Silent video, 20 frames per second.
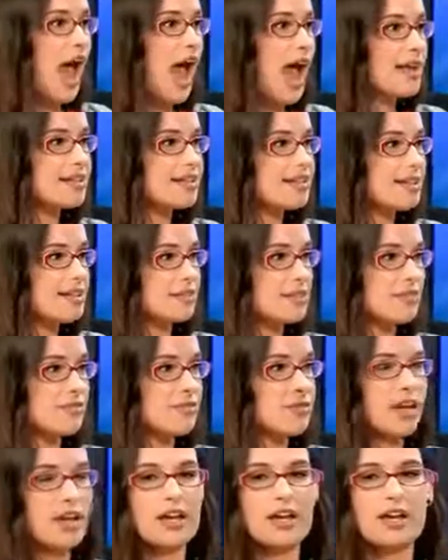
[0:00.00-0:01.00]
and
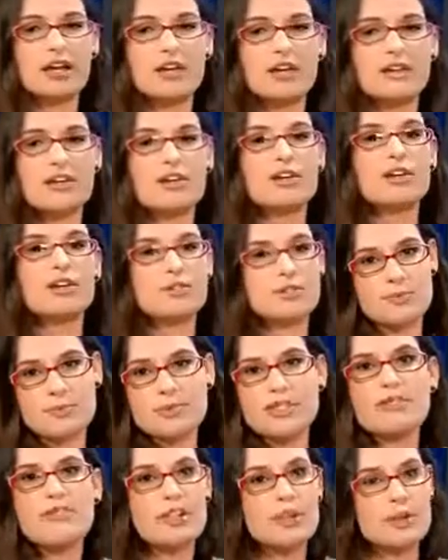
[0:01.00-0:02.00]
schizophrenia. You know,
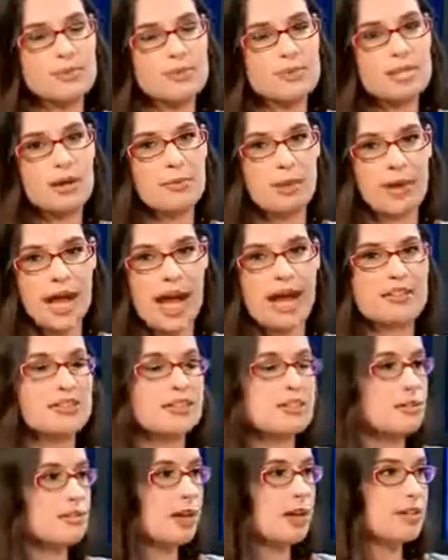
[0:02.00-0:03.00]
specifically we talk about
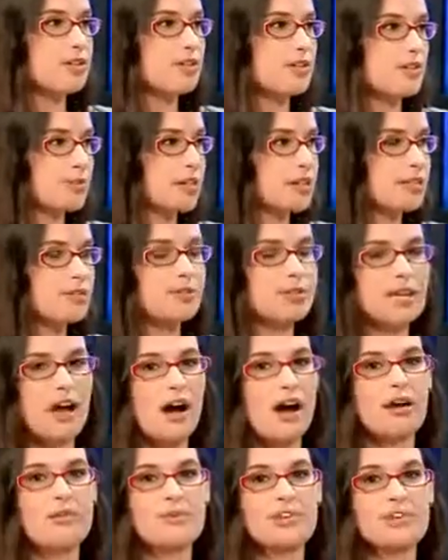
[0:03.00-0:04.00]
acid or mushrooms, that's really
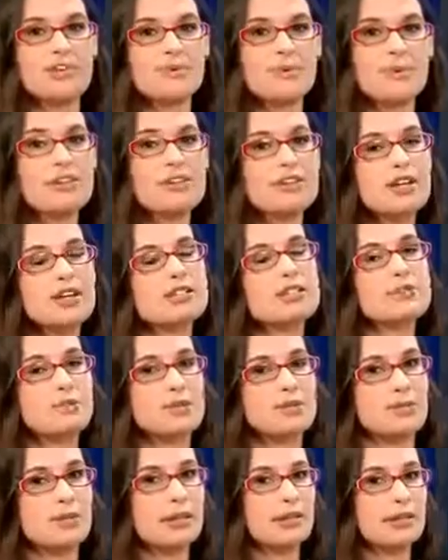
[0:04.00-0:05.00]
obvious, but there does seem
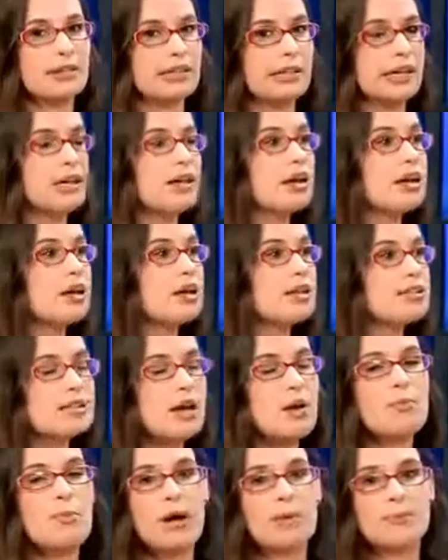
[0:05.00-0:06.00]
to be a link
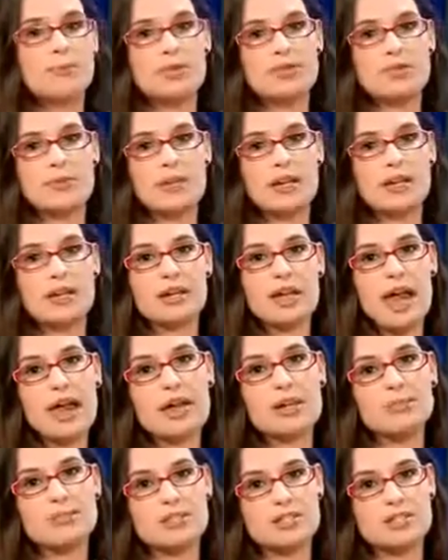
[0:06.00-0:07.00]
somewhat between
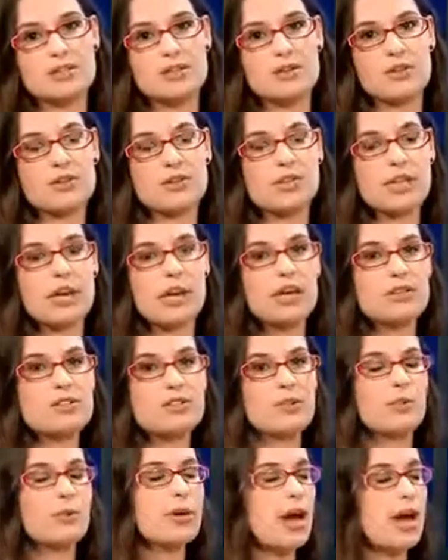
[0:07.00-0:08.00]
cannabis use. And
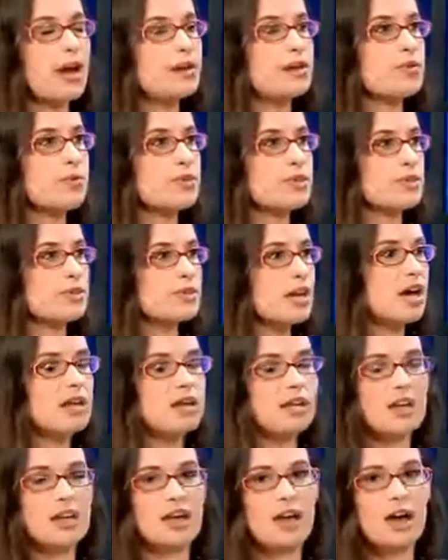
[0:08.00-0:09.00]
so when I was
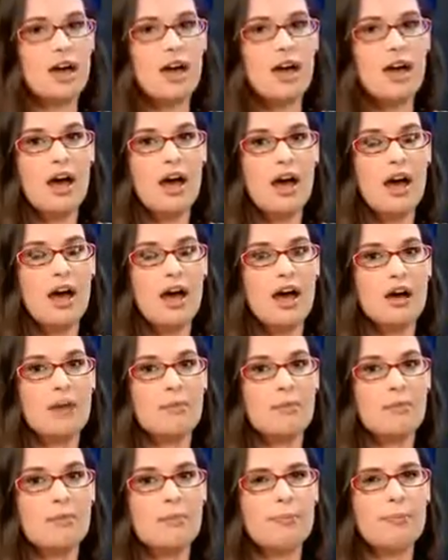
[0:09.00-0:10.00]
studying,
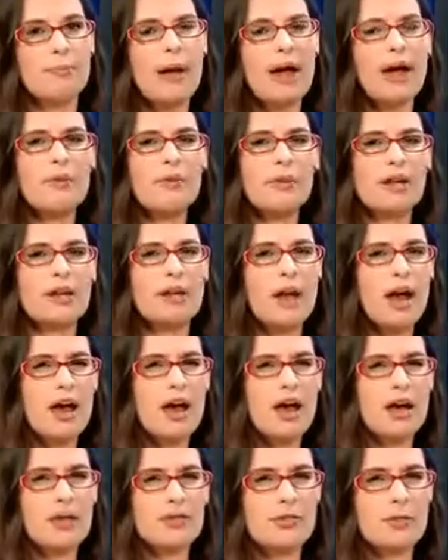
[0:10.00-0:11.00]
back when
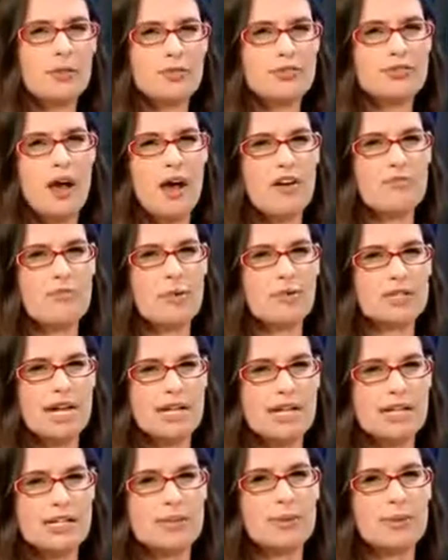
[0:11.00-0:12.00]
I worked for HuffPost,
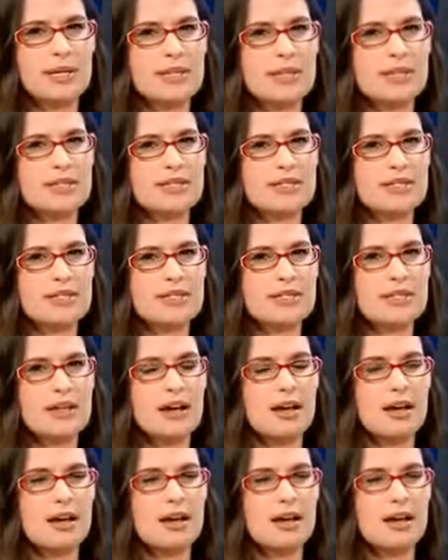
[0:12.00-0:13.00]
I did a piece
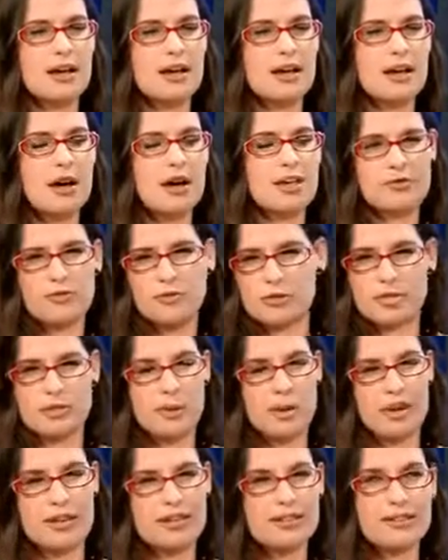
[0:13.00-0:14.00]
on
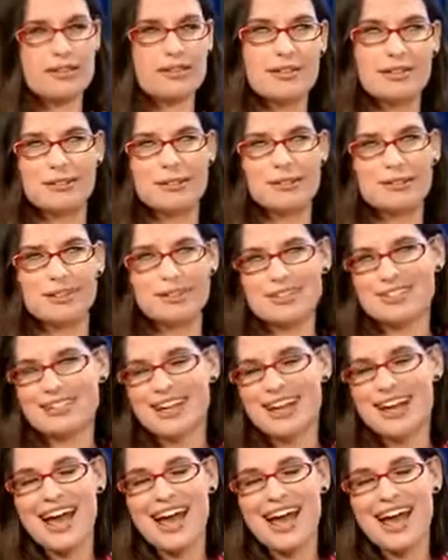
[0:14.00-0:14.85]
420, of course,